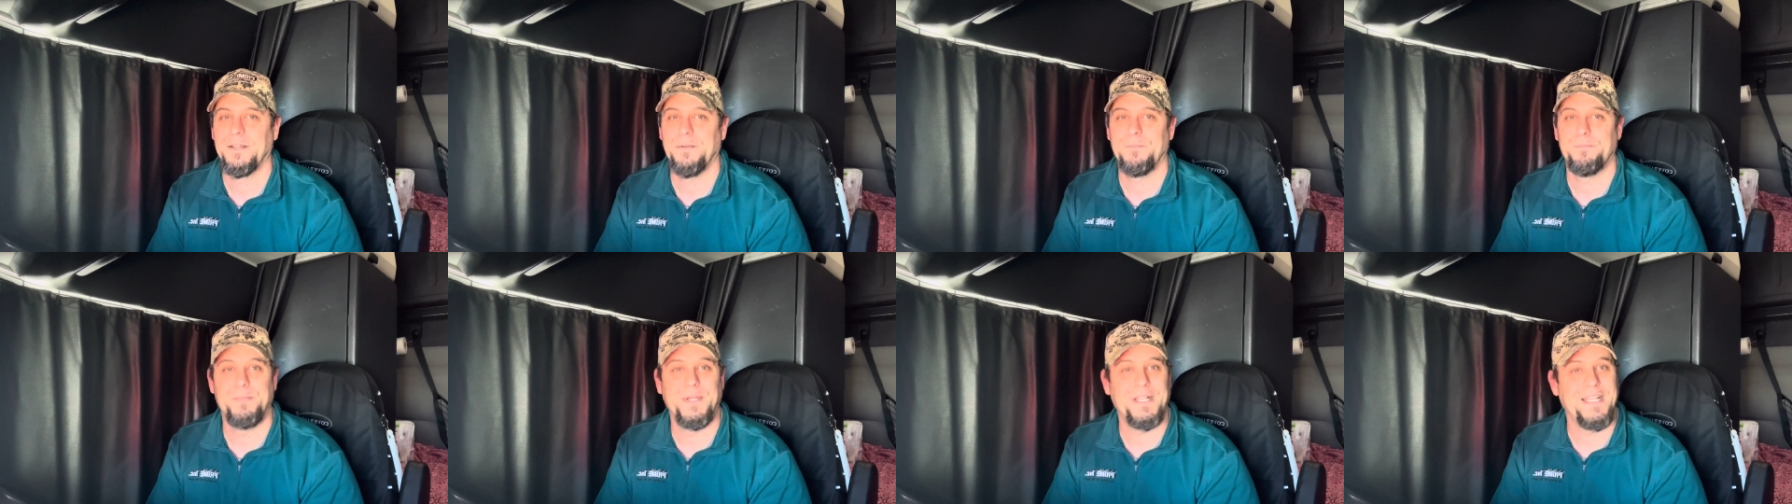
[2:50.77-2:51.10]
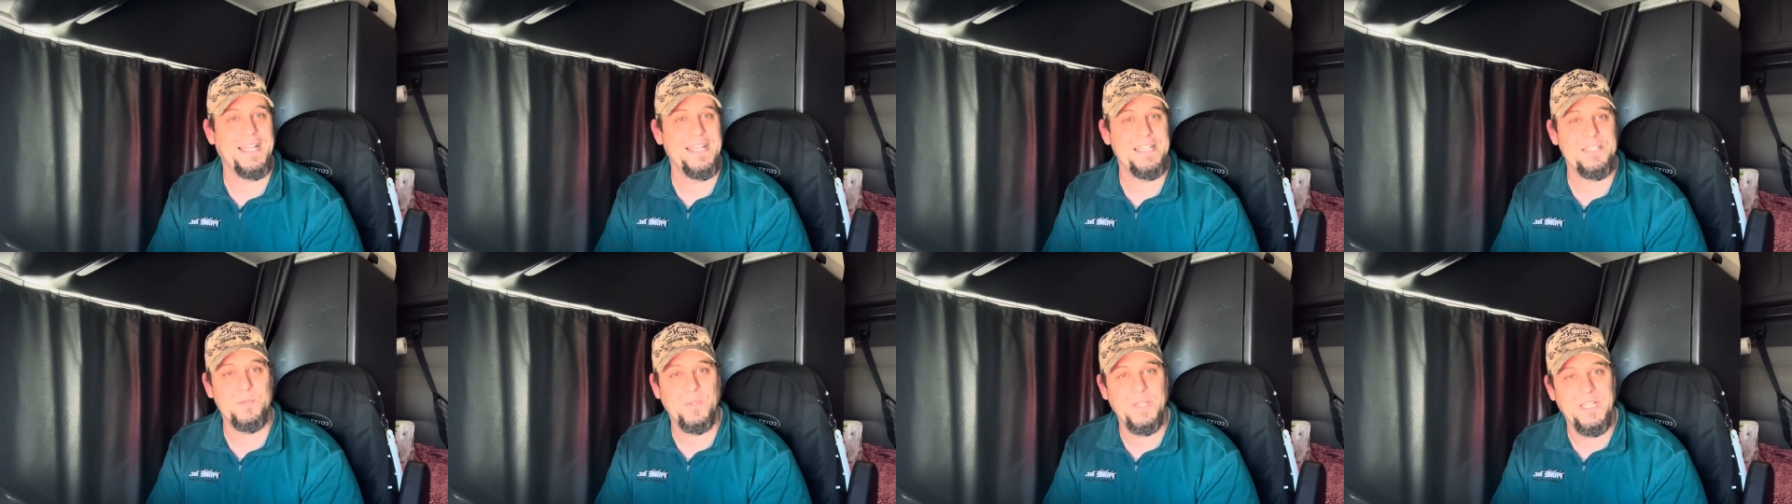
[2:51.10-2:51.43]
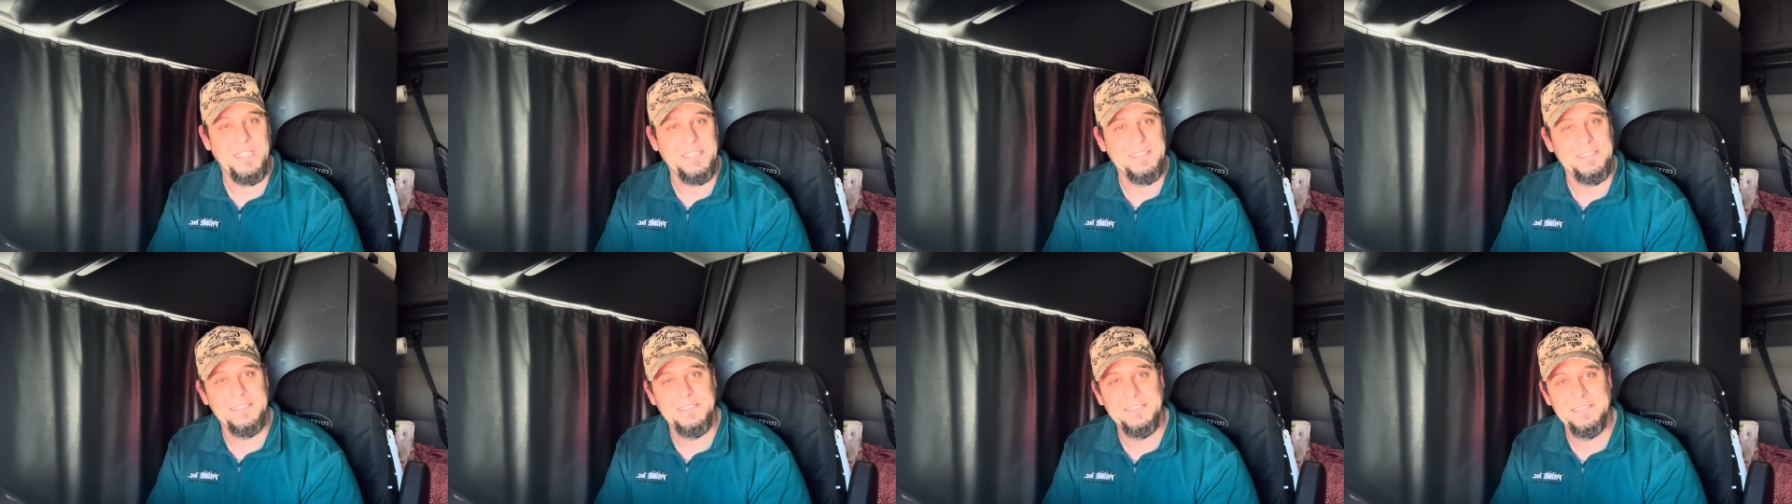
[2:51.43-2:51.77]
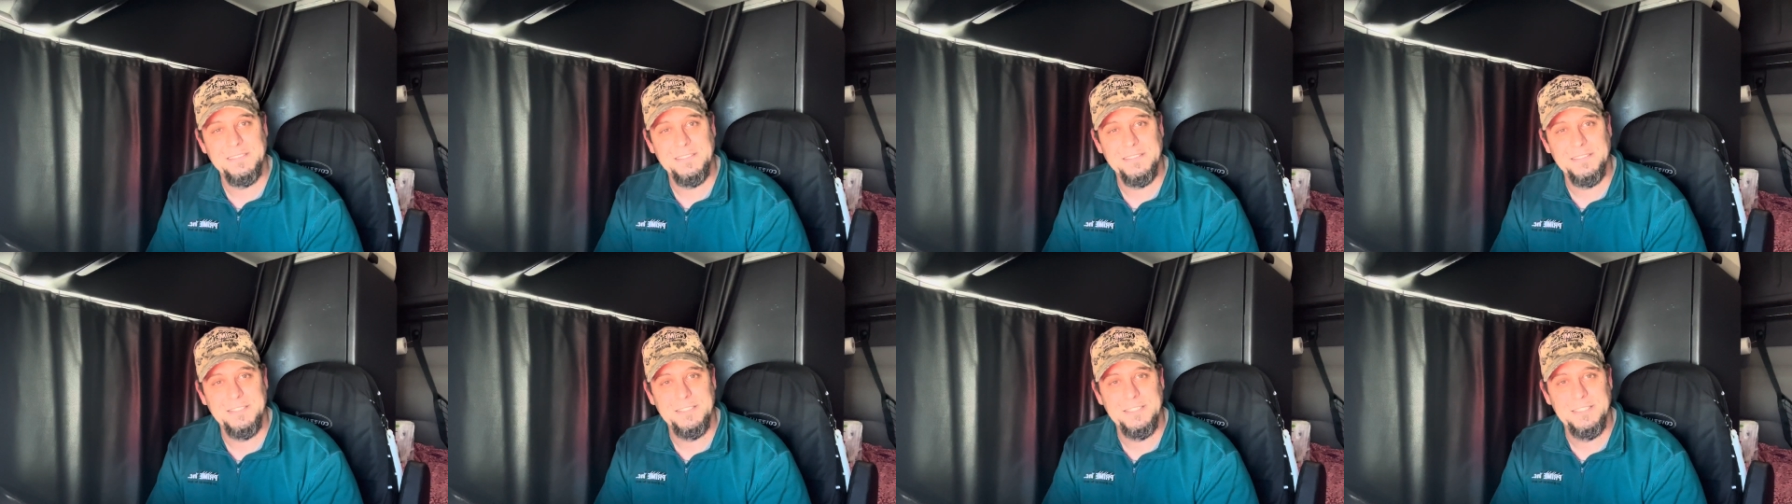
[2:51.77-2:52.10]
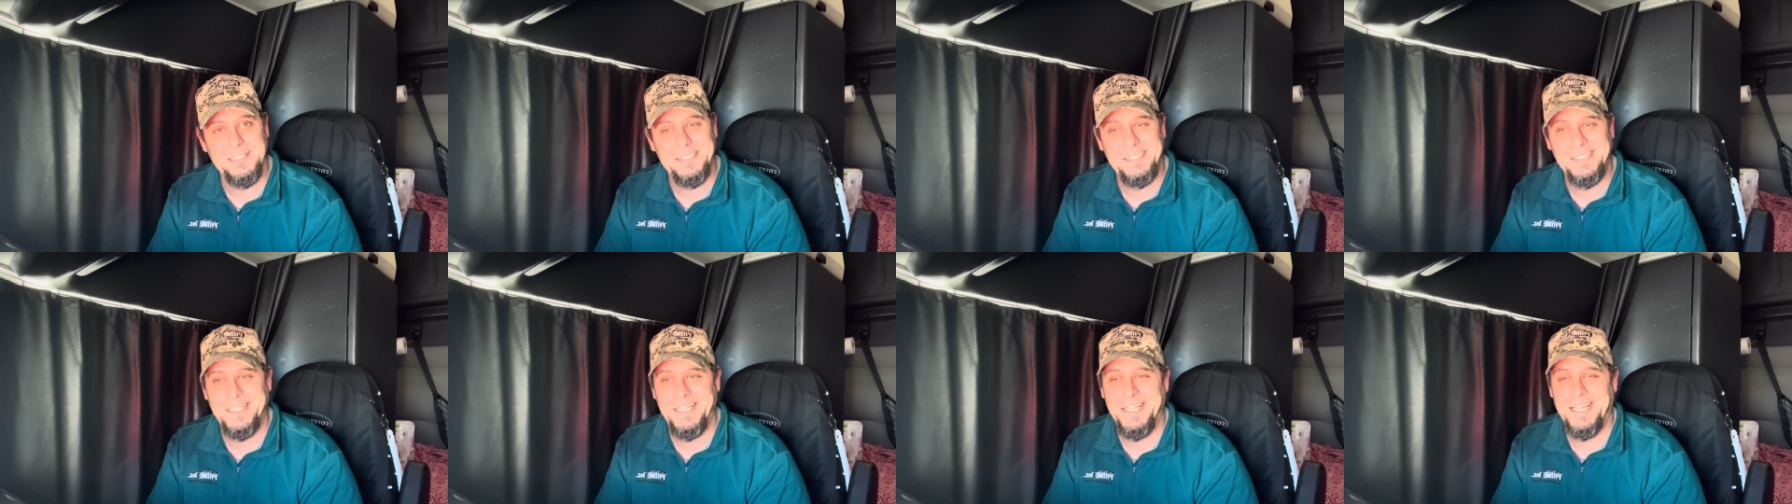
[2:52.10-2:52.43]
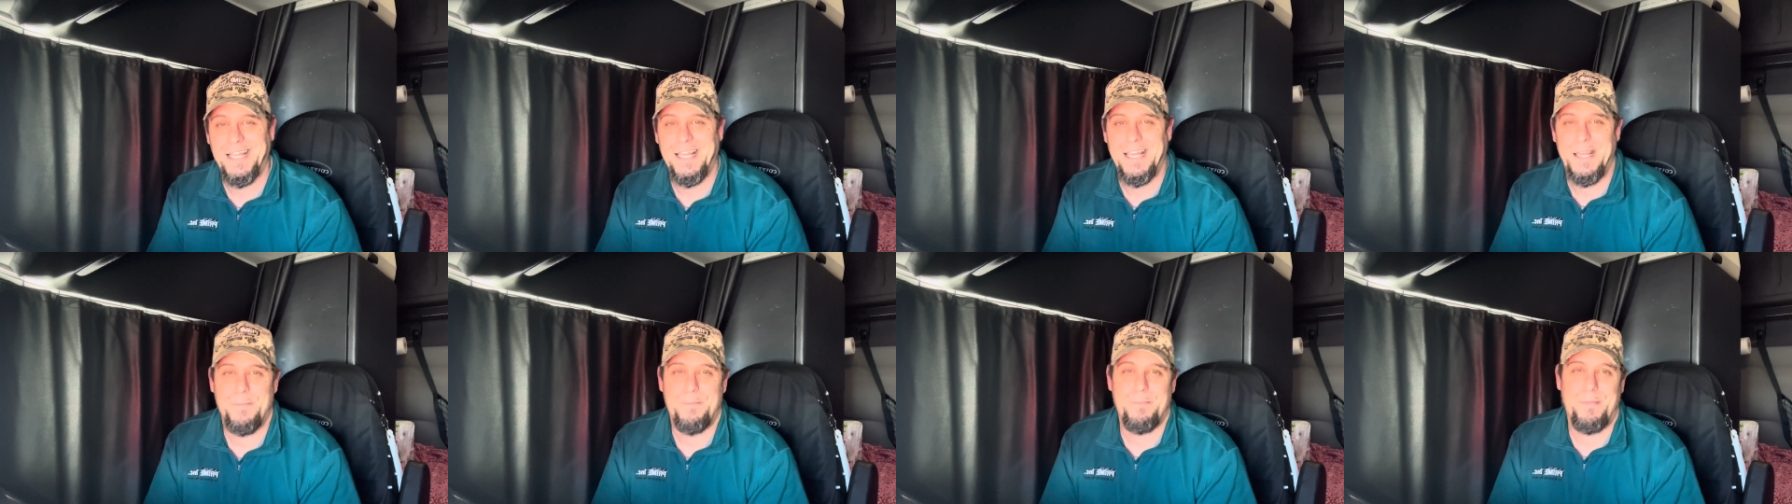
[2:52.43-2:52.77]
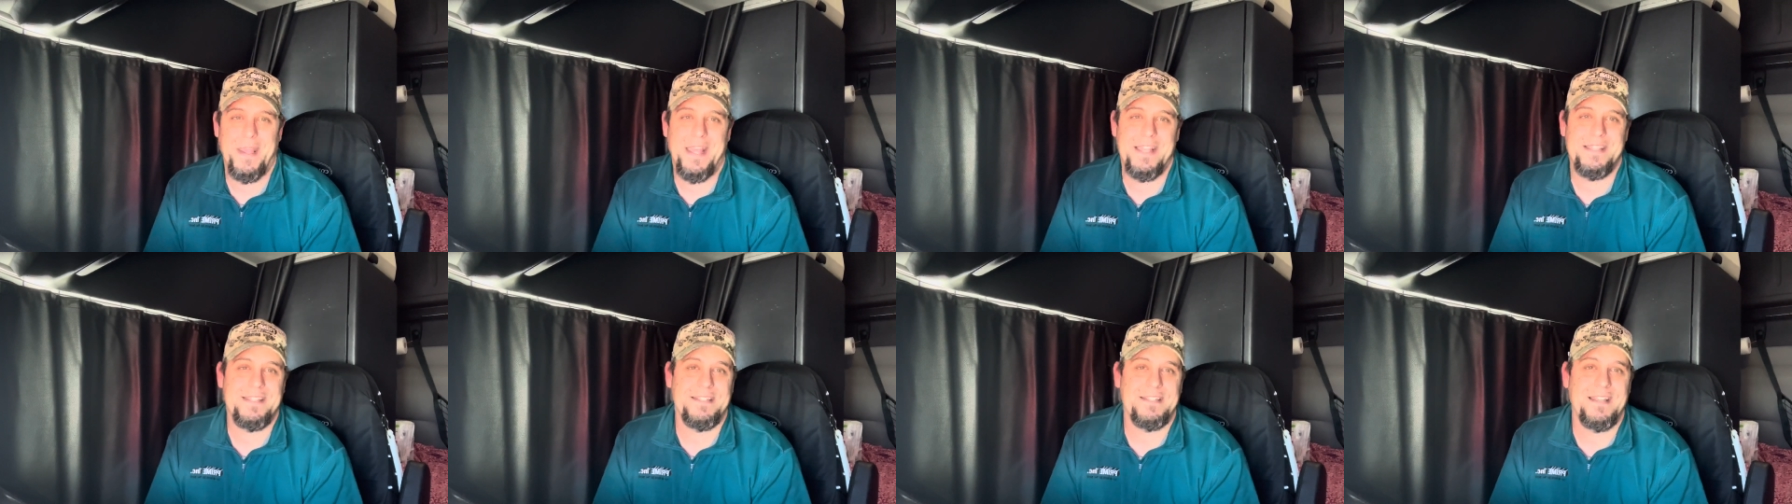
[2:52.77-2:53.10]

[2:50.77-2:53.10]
But guess what? Pays